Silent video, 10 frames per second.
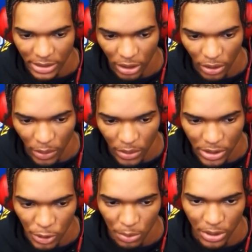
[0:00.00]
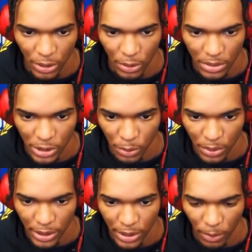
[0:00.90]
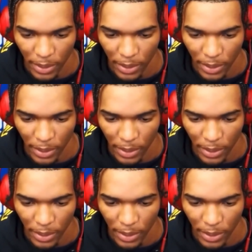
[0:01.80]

So it was super dope.